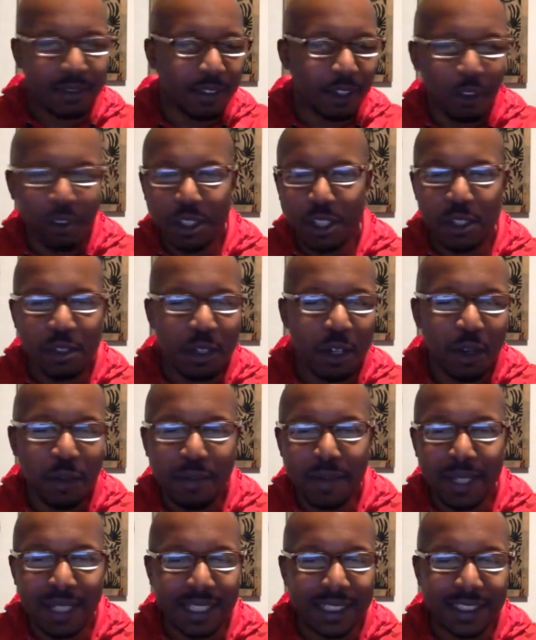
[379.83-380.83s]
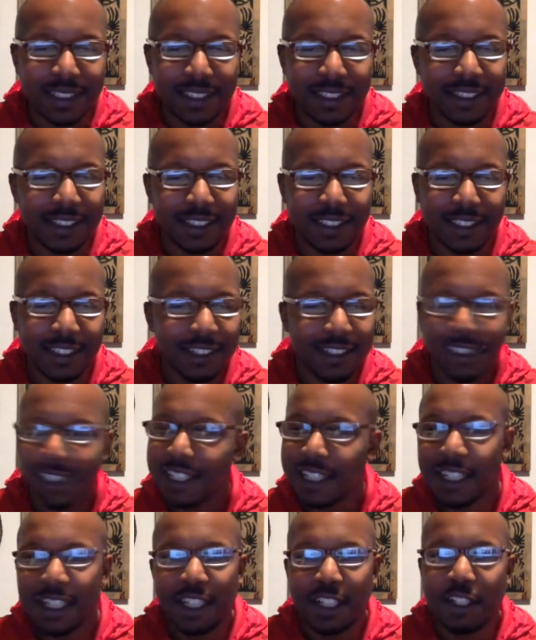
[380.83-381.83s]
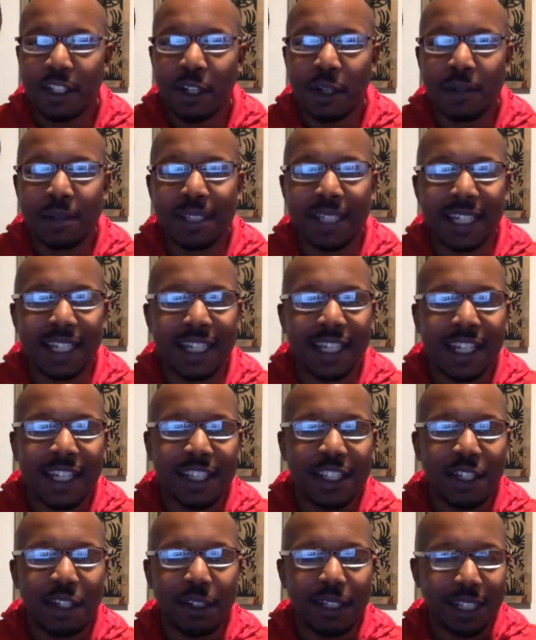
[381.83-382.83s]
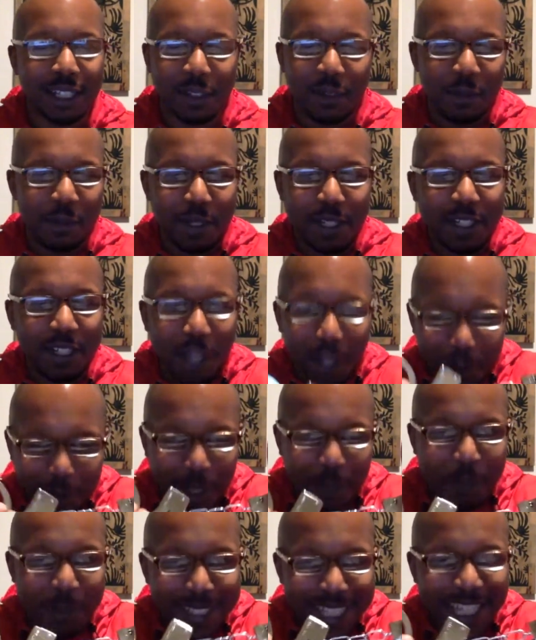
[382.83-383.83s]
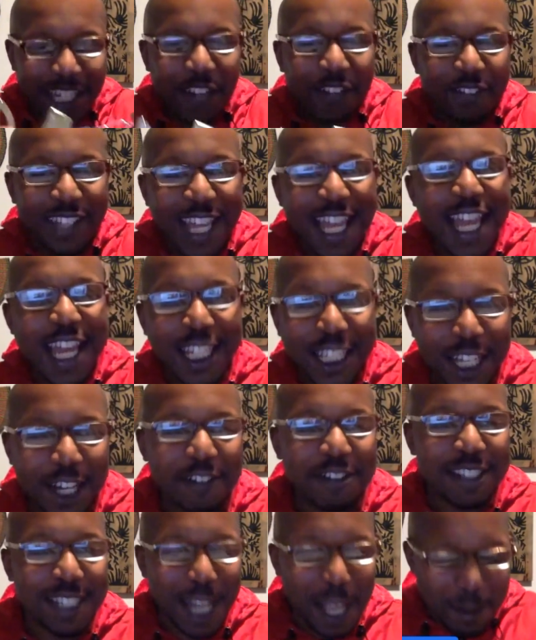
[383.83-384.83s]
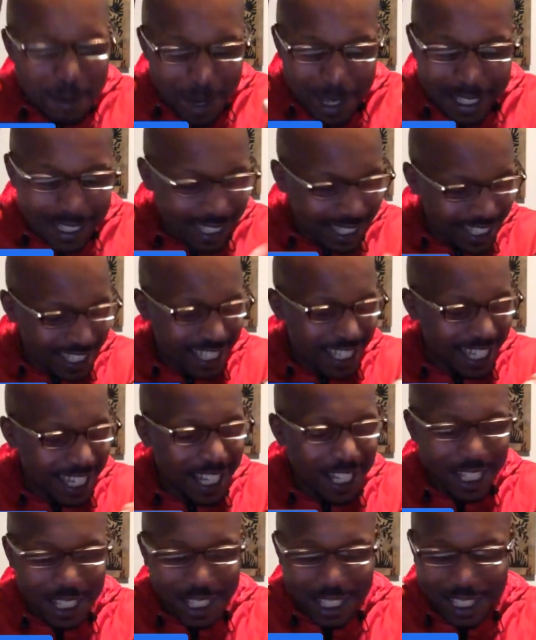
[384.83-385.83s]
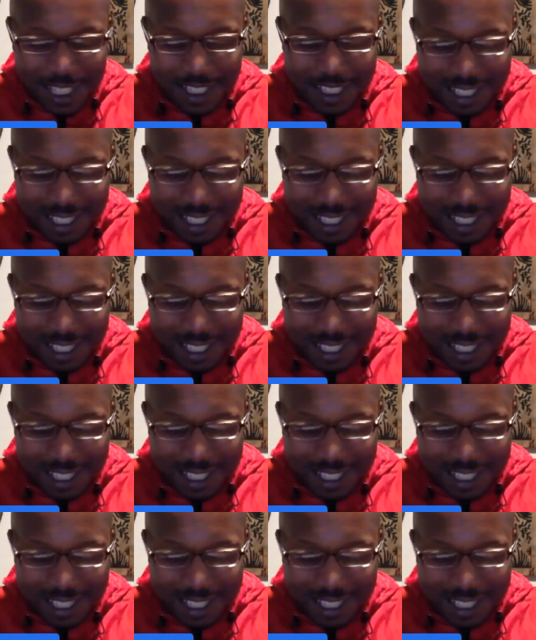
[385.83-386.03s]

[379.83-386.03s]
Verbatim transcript: those two mm. don't mix. You know what I'm saying? So, you know, like we take off the handcuffs today, man. Let's. Yeah. Hey.